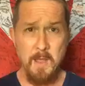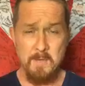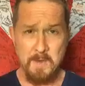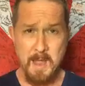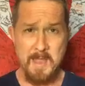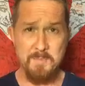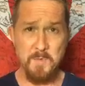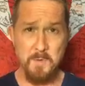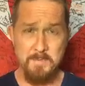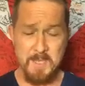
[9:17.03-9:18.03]
of Kaya
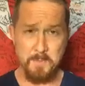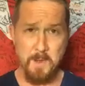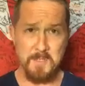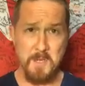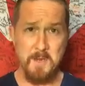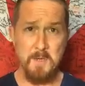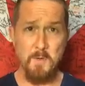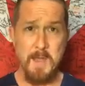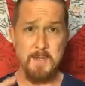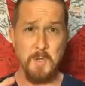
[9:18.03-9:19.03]
Moon, Vespasiani
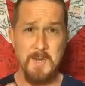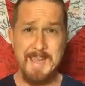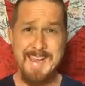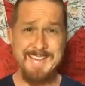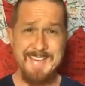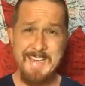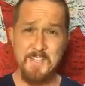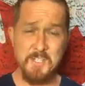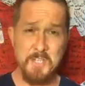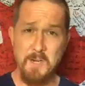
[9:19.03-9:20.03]
Grant, turning
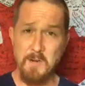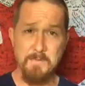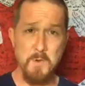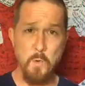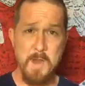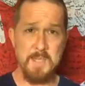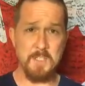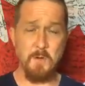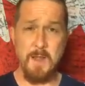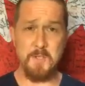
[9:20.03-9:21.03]
18 just here in a few
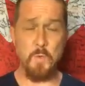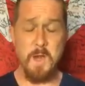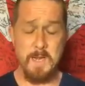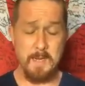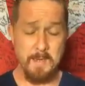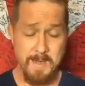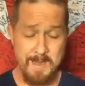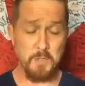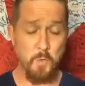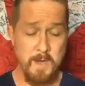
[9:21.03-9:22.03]
weeks, graduating
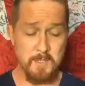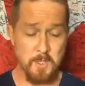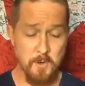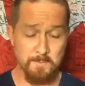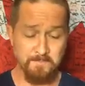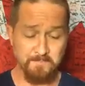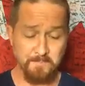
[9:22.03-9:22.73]
next week. So,